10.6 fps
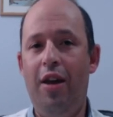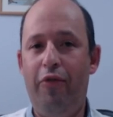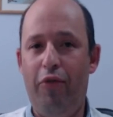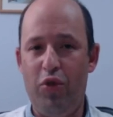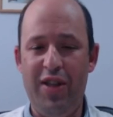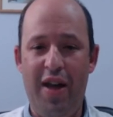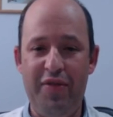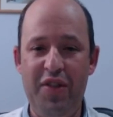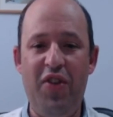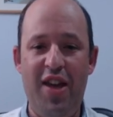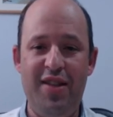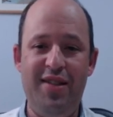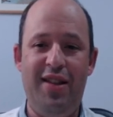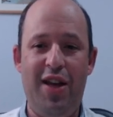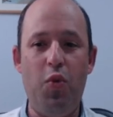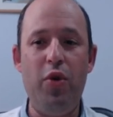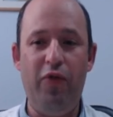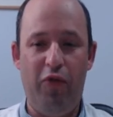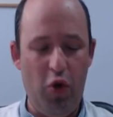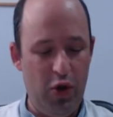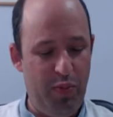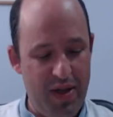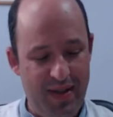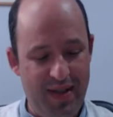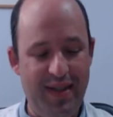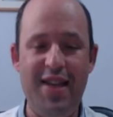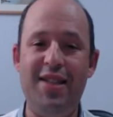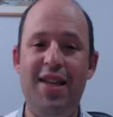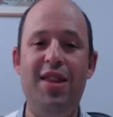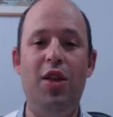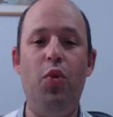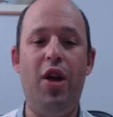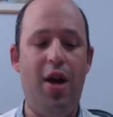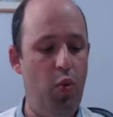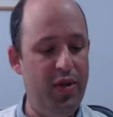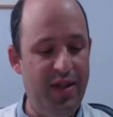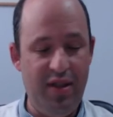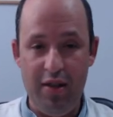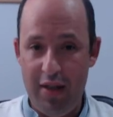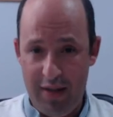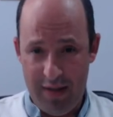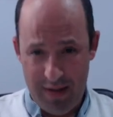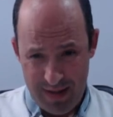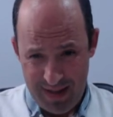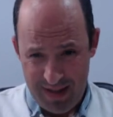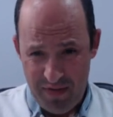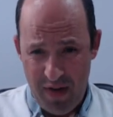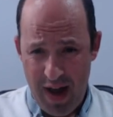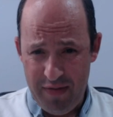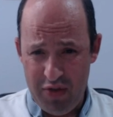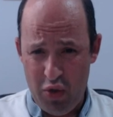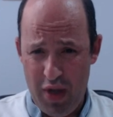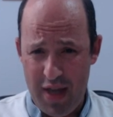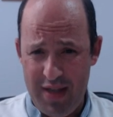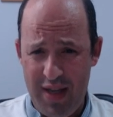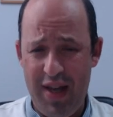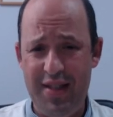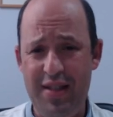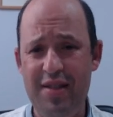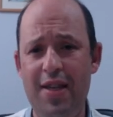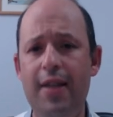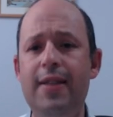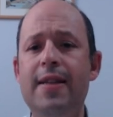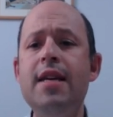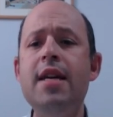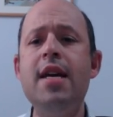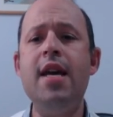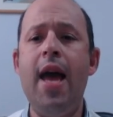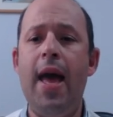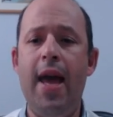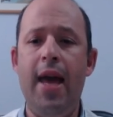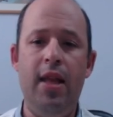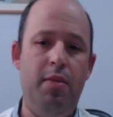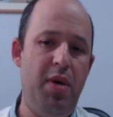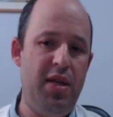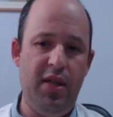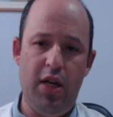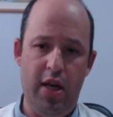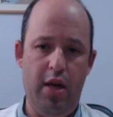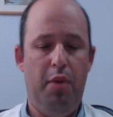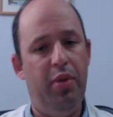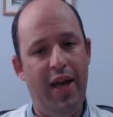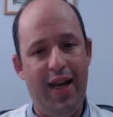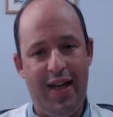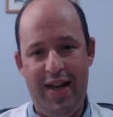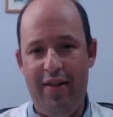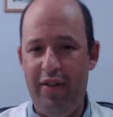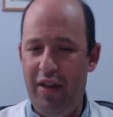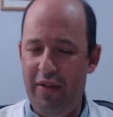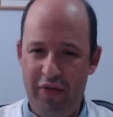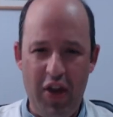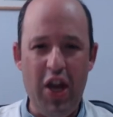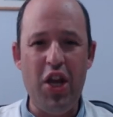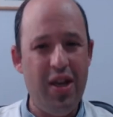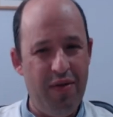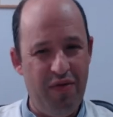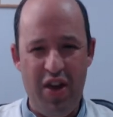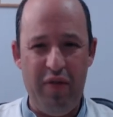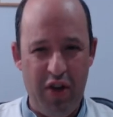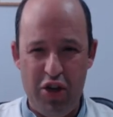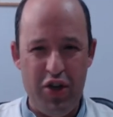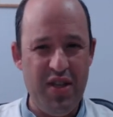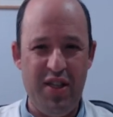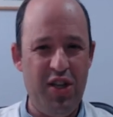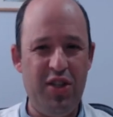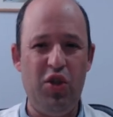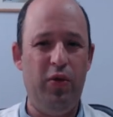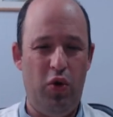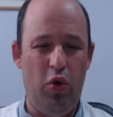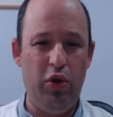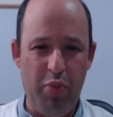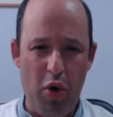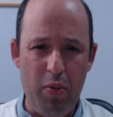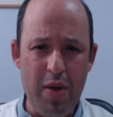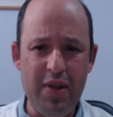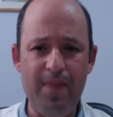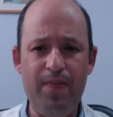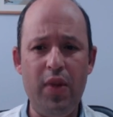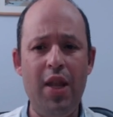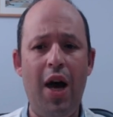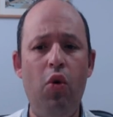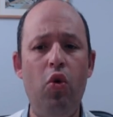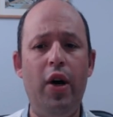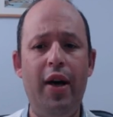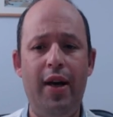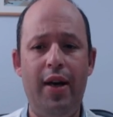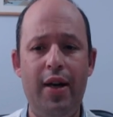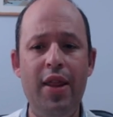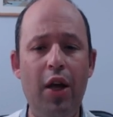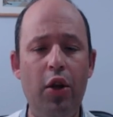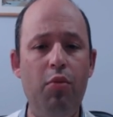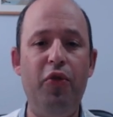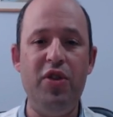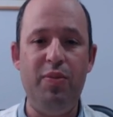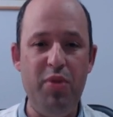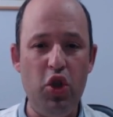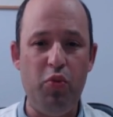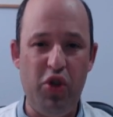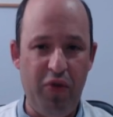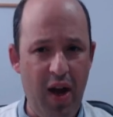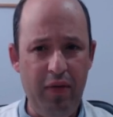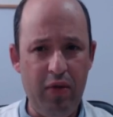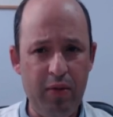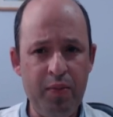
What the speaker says: for Slav defense. Like we first played c6 and then we come with c5, so the idea knight c6, and basically black very easily solves all the problems. Now another move is bishop g5,